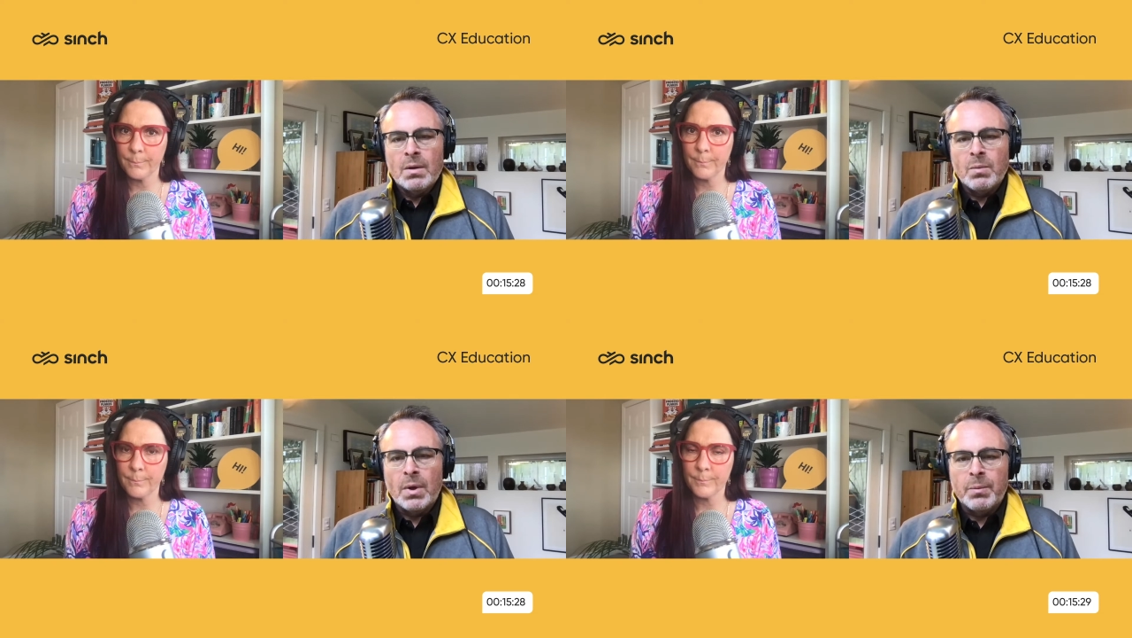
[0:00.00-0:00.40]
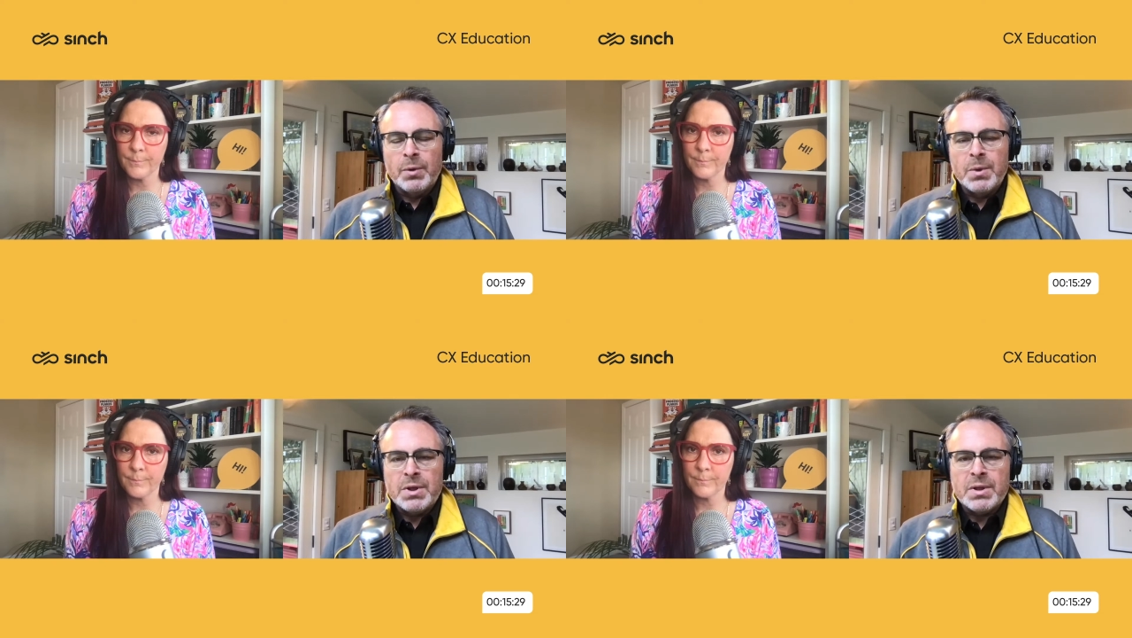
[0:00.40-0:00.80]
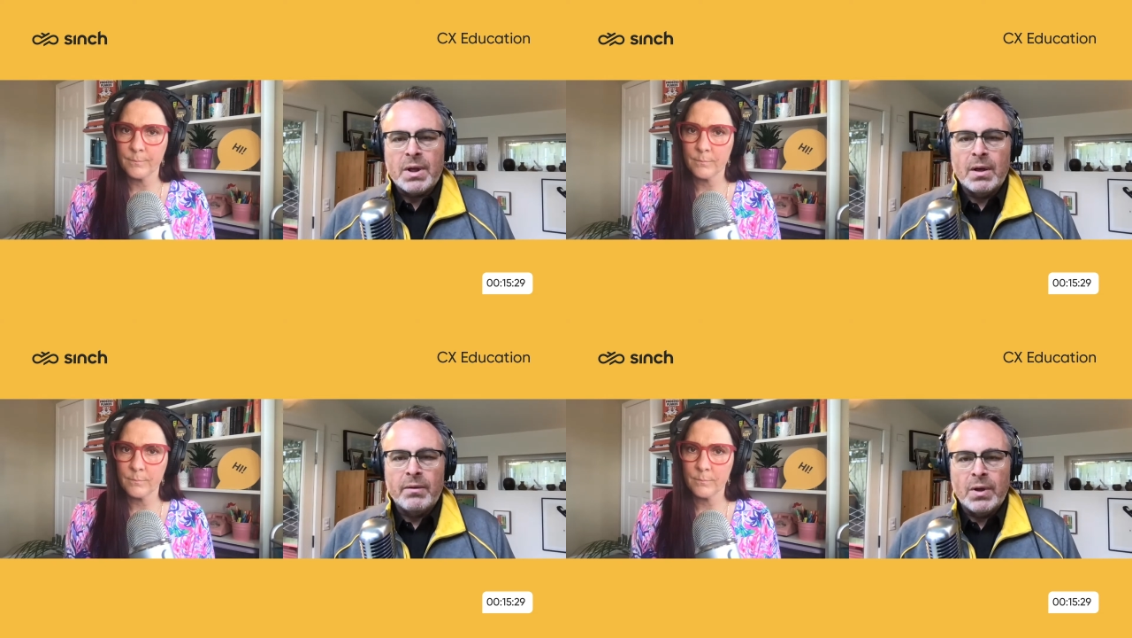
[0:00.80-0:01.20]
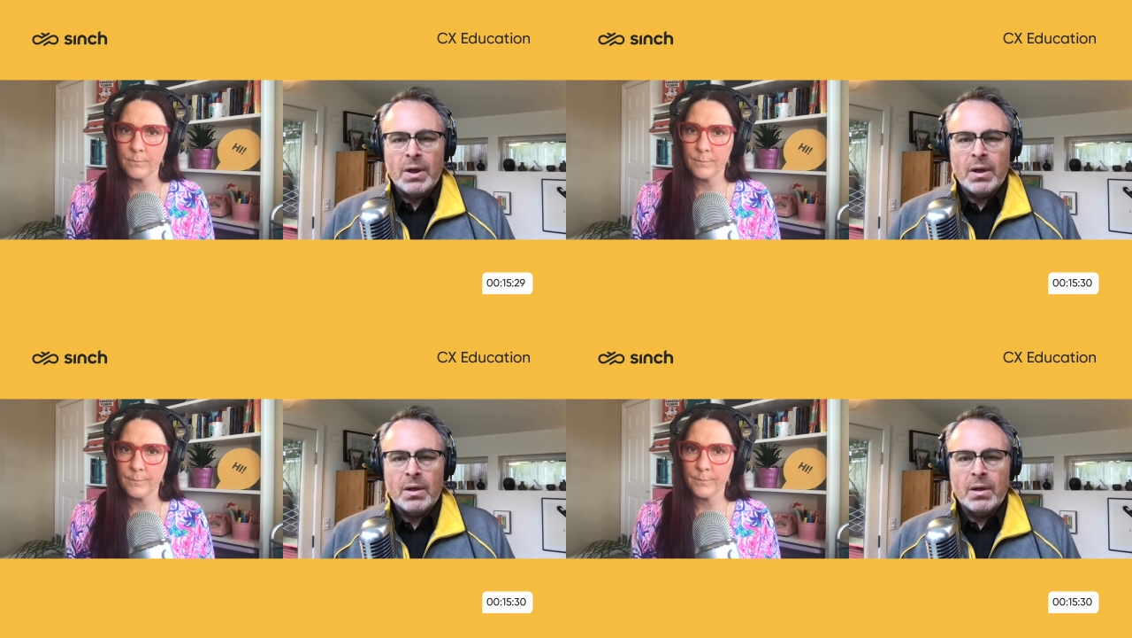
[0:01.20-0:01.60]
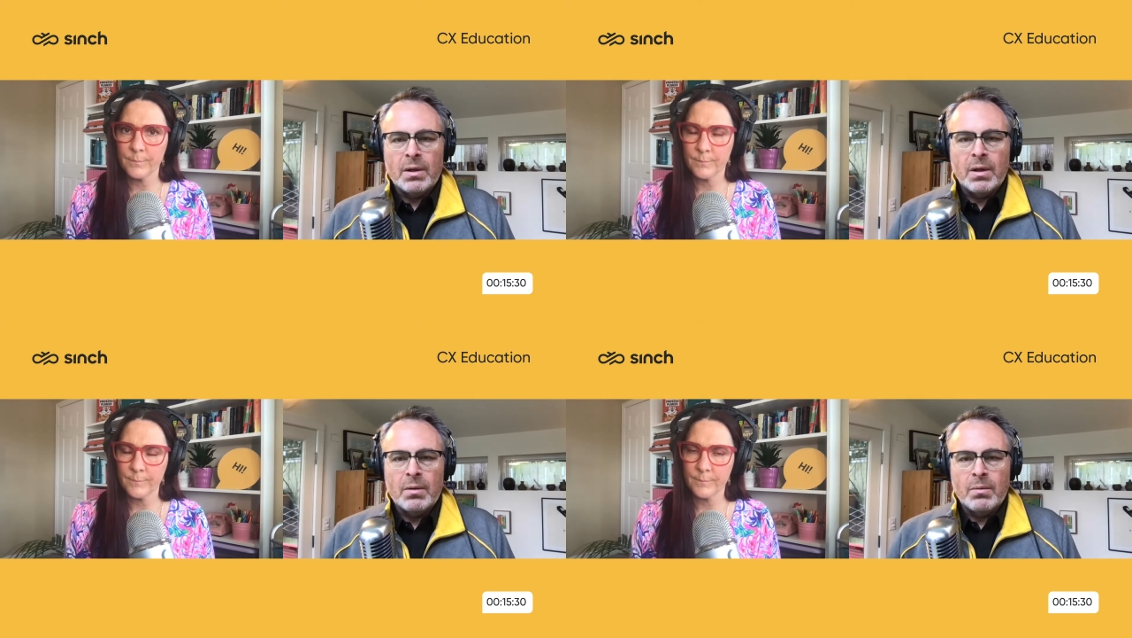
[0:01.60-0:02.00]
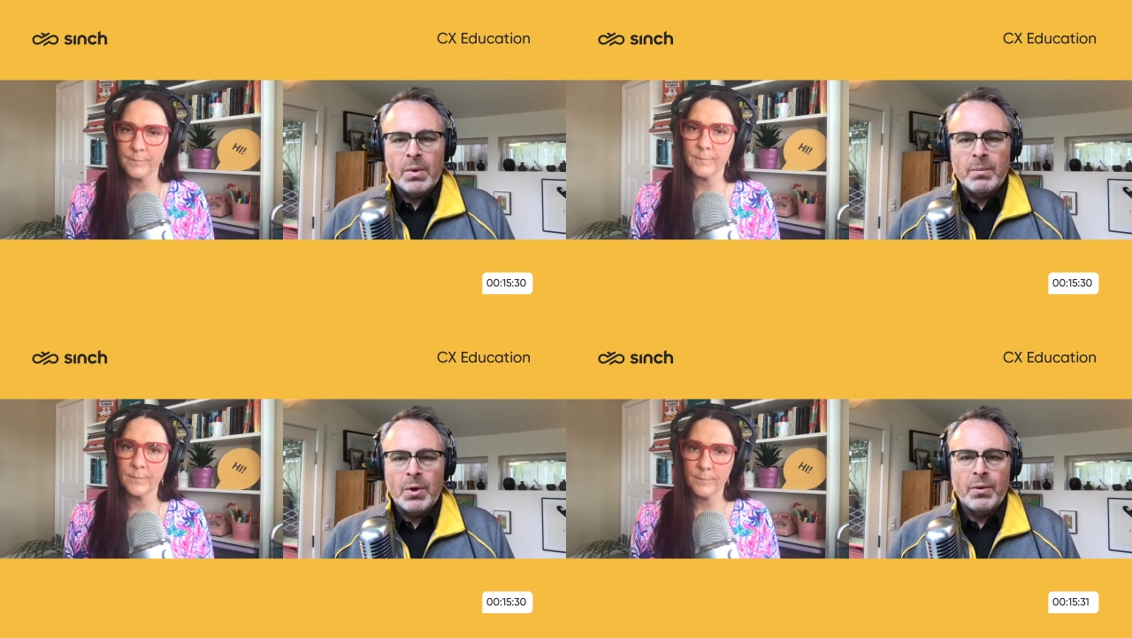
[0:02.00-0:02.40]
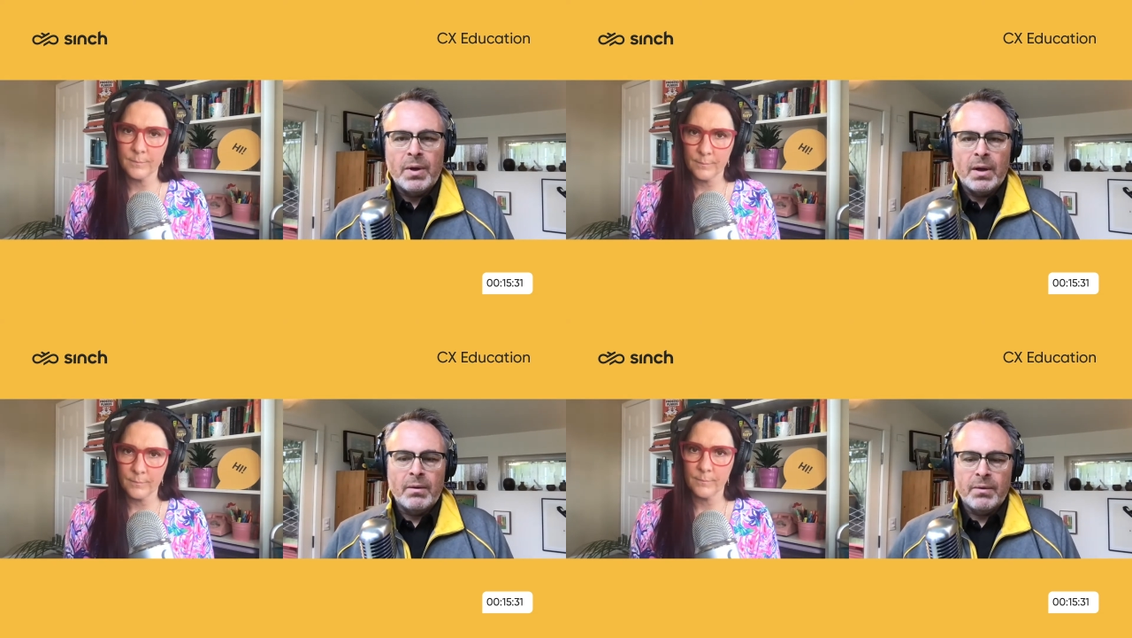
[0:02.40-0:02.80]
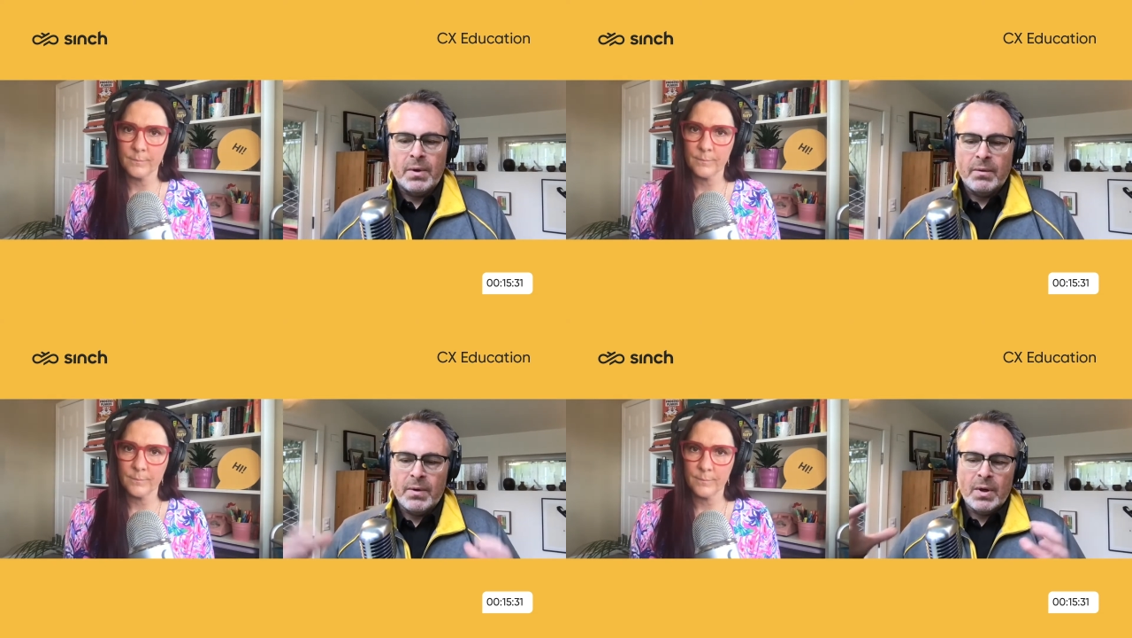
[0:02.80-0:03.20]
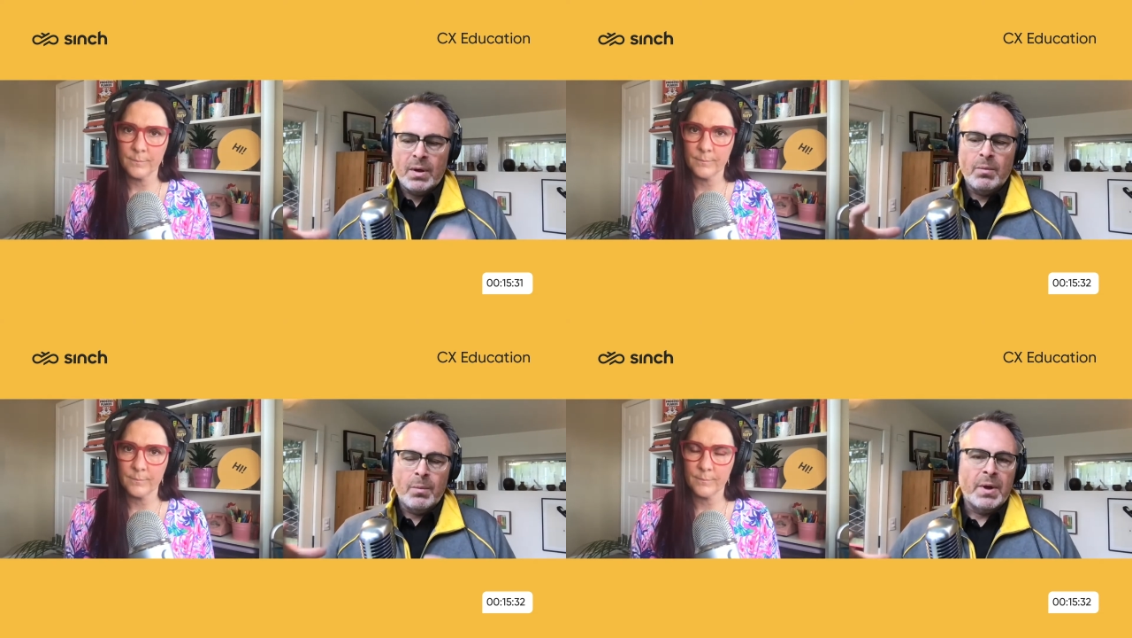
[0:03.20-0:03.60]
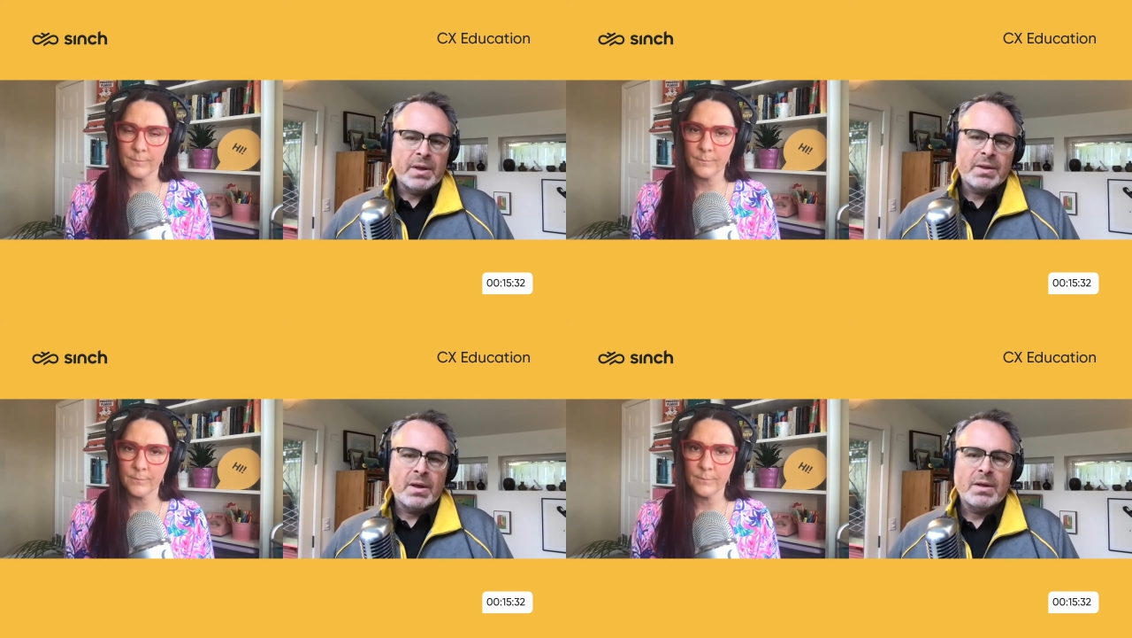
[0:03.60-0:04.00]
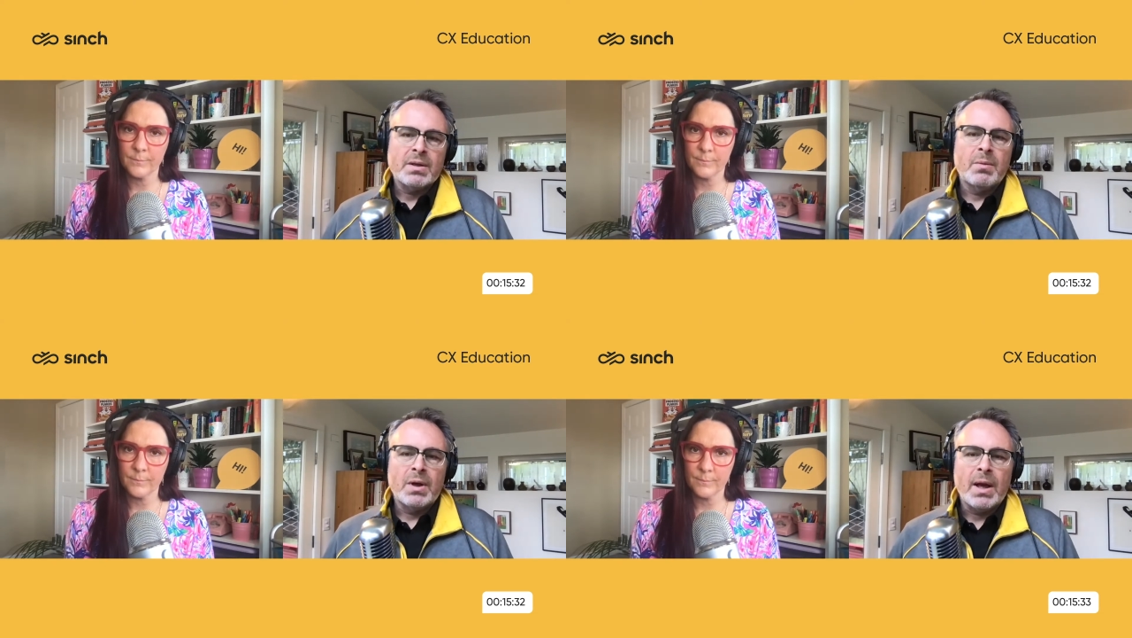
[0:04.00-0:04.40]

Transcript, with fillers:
Speaker 1: Well, Bloomreach is kind of unique in that we both have a very robust customer